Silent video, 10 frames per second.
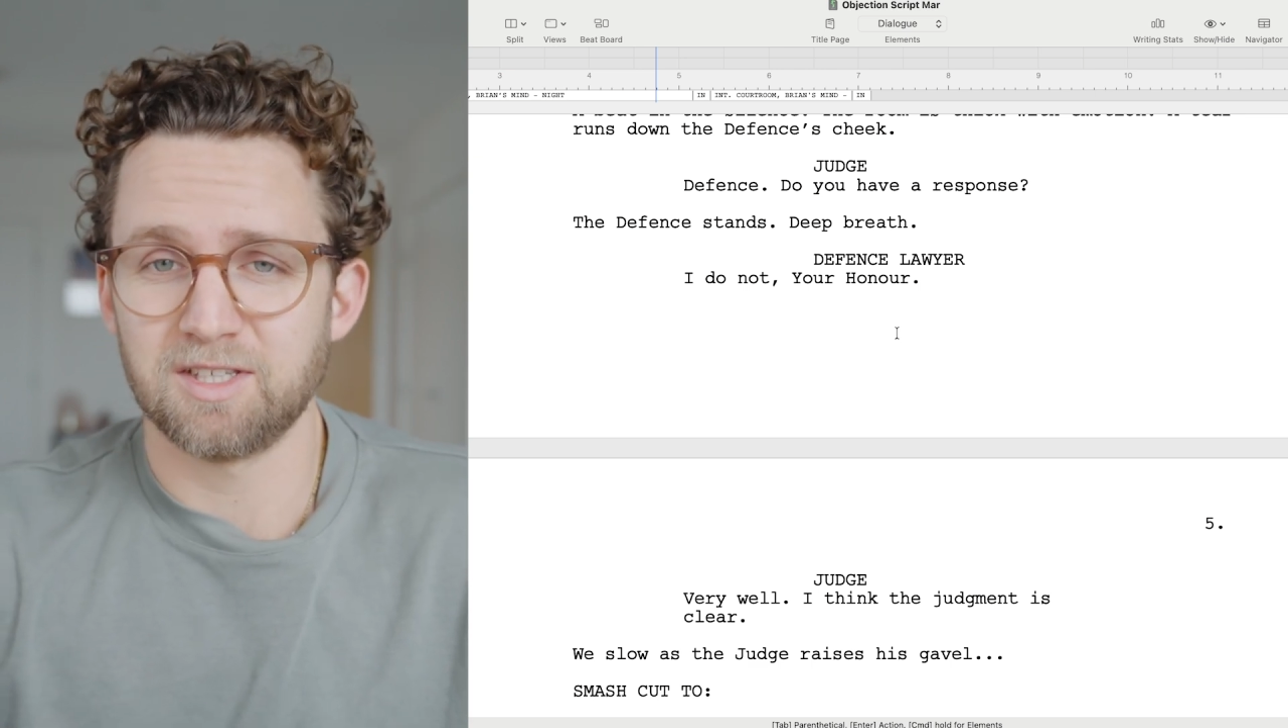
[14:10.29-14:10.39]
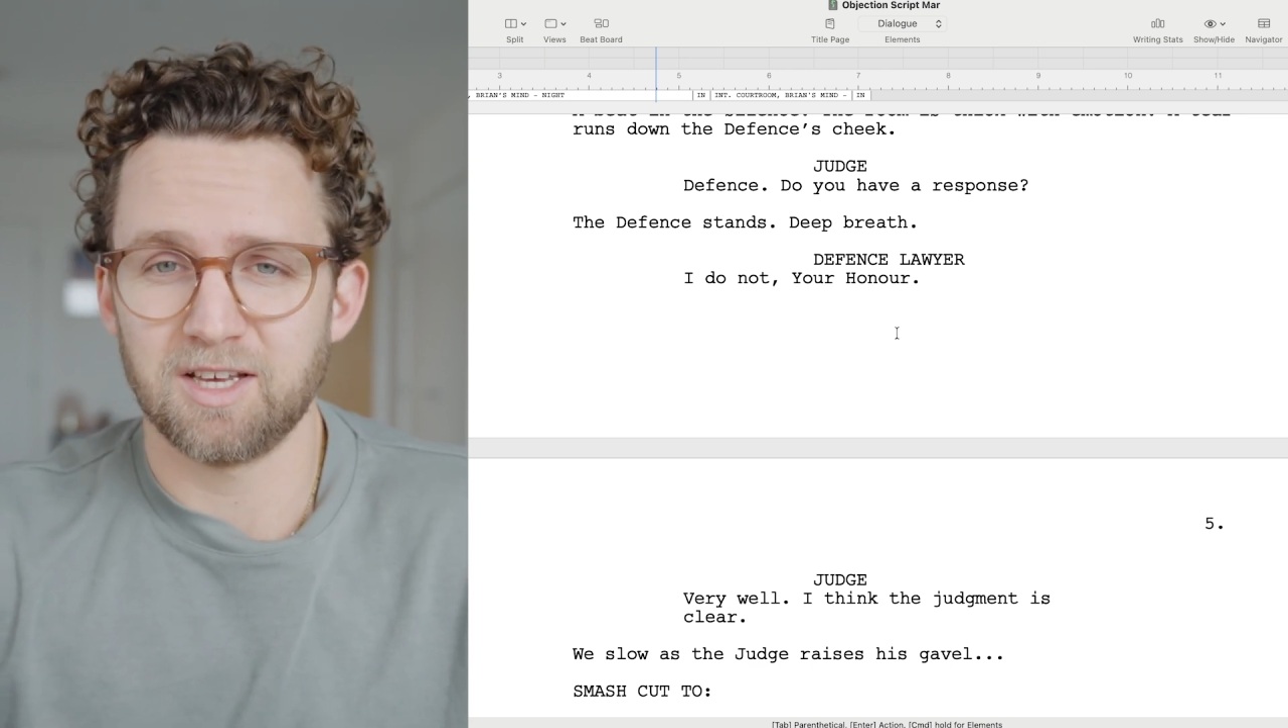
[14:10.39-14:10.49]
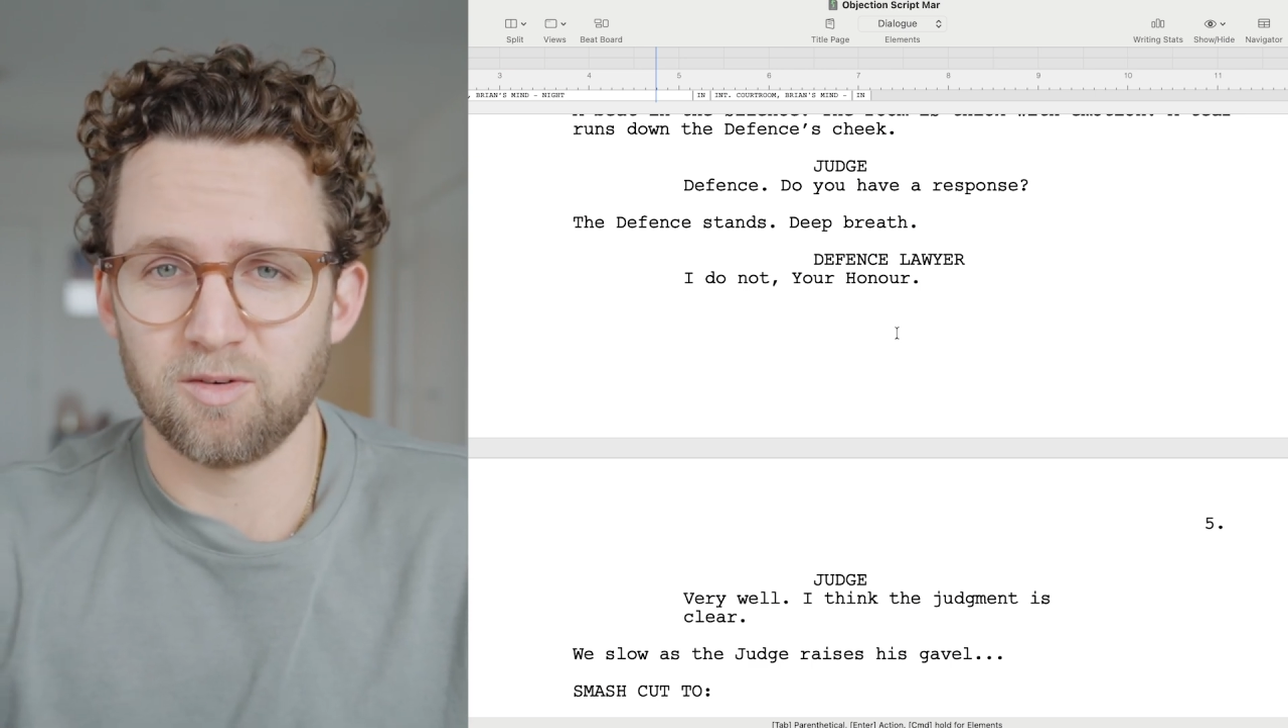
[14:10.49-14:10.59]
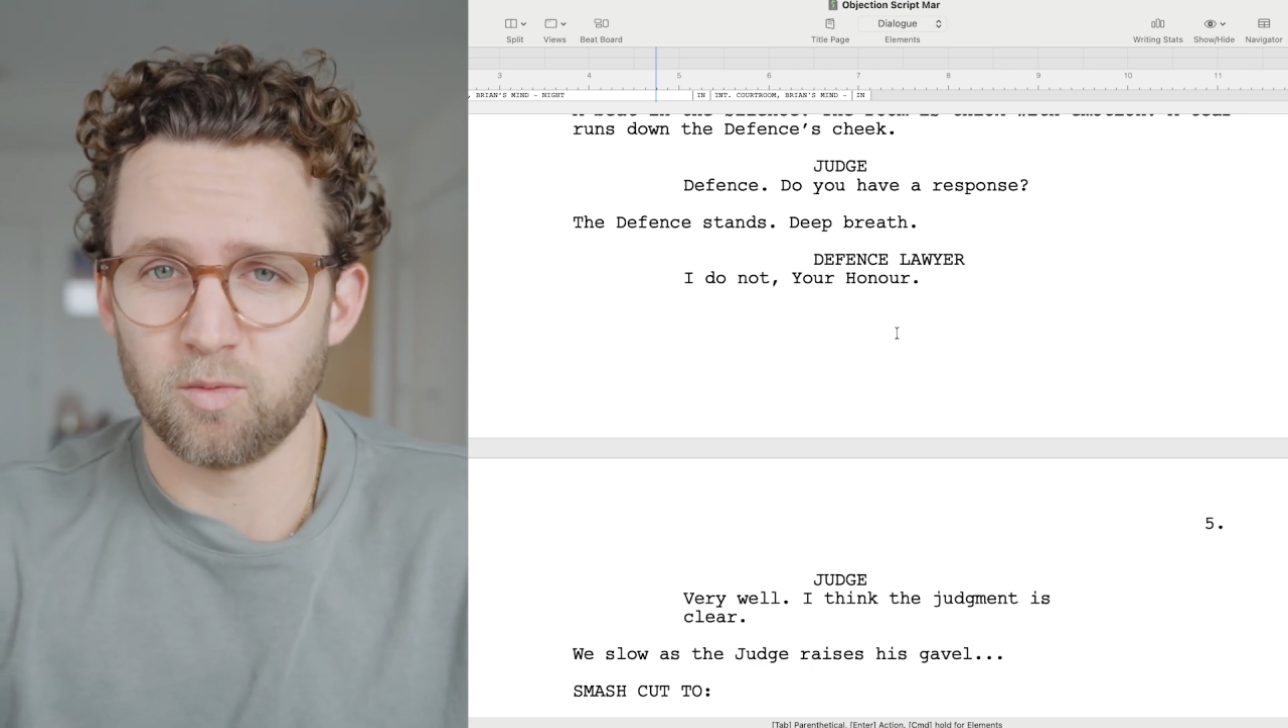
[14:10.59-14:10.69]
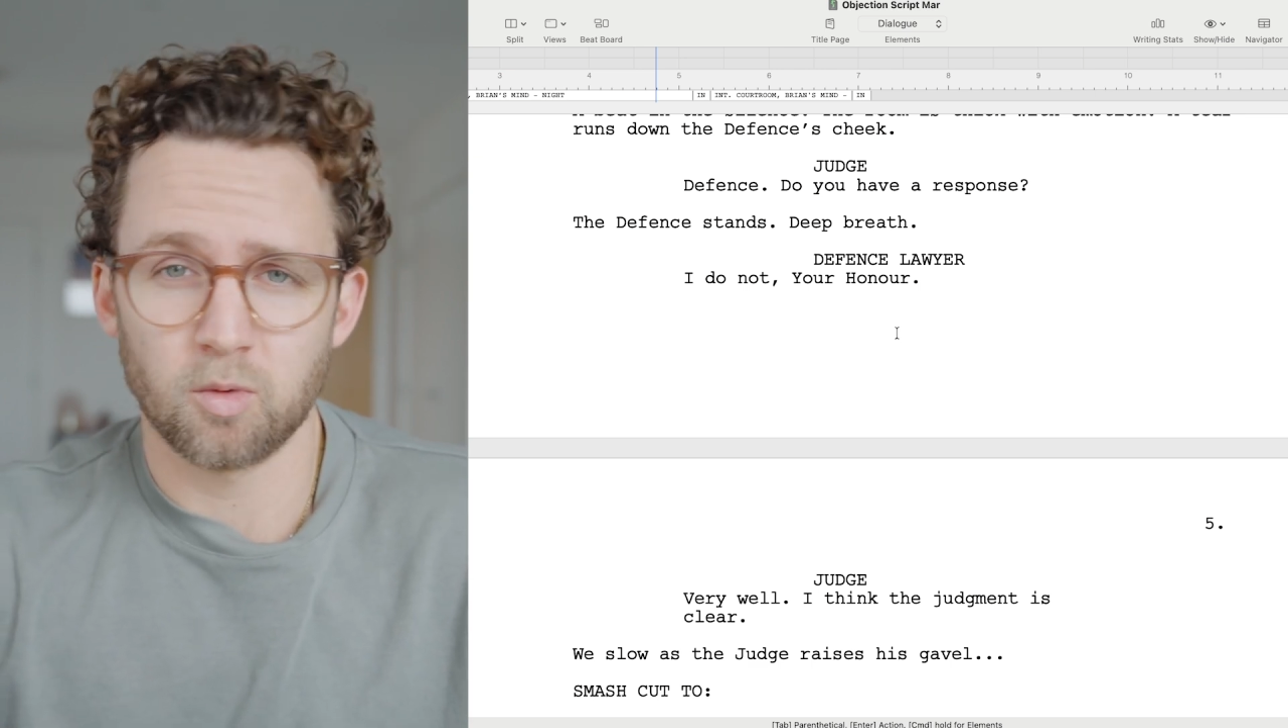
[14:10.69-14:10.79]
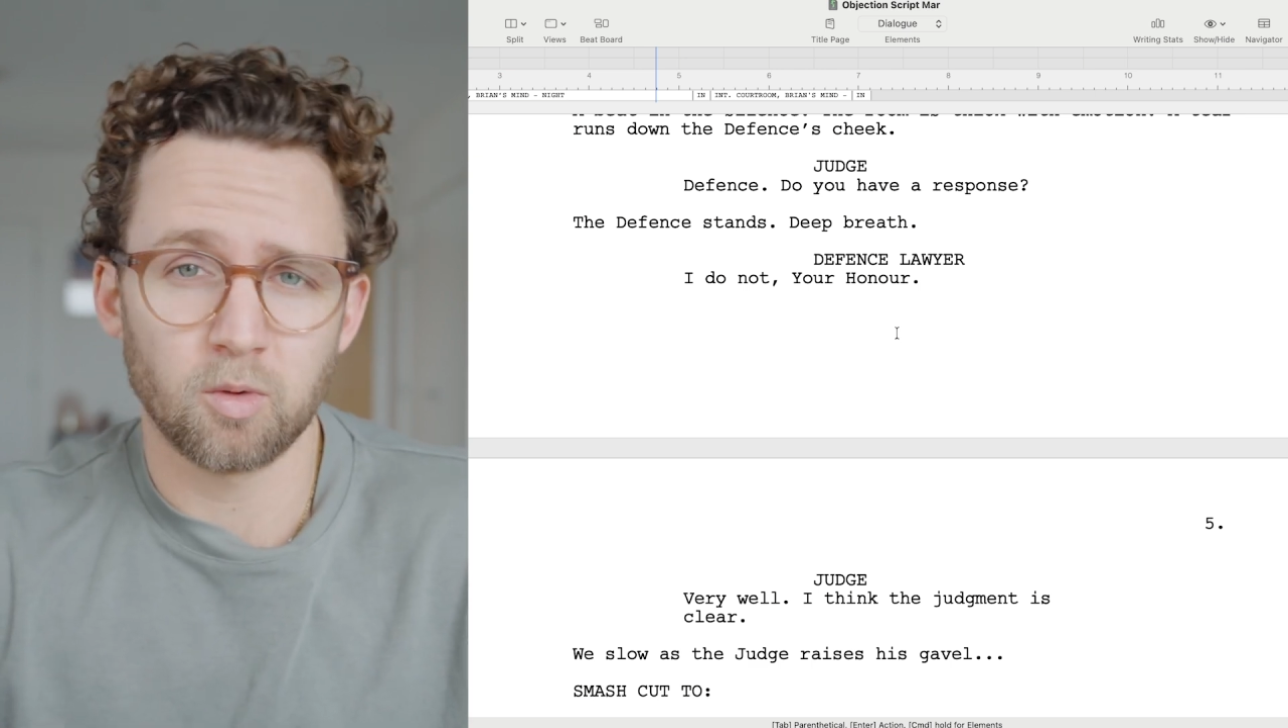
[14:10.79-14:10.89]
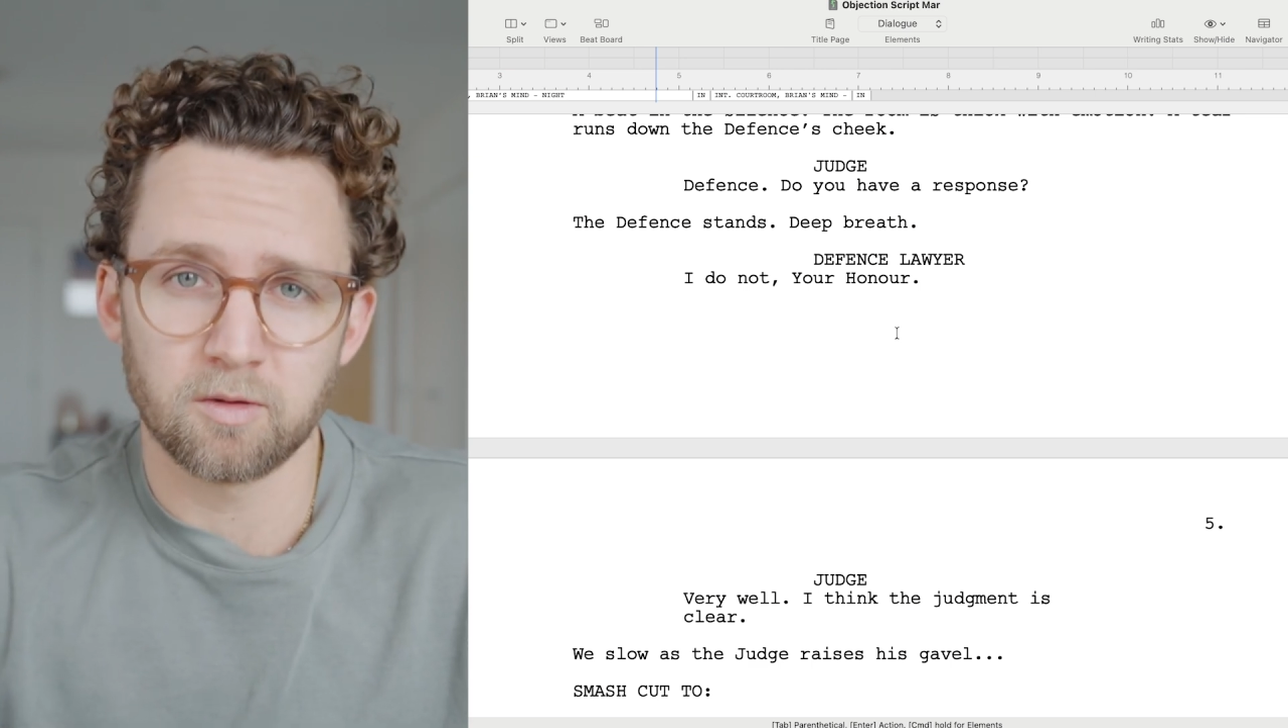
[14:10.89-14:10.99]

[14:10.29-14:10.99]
then we're all